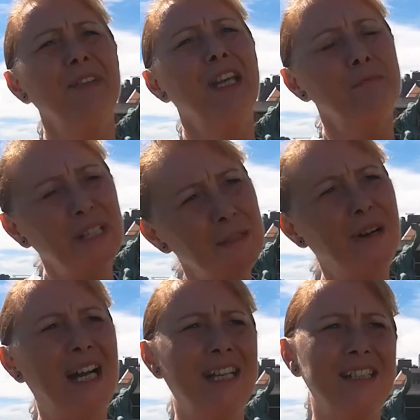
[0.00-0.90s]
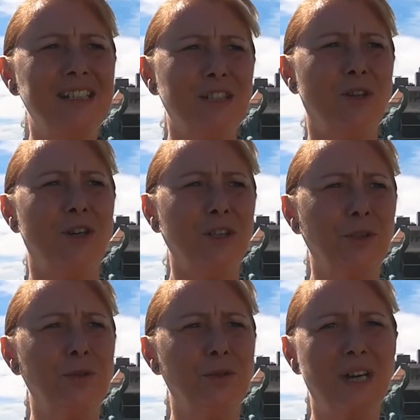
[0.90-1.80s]
minimize or
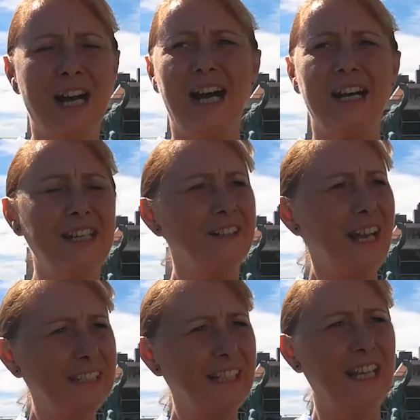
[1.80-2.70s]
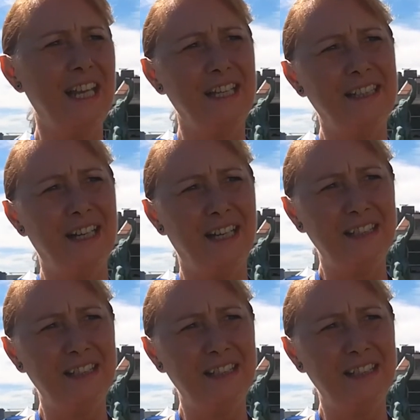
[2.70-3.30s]
to eradicate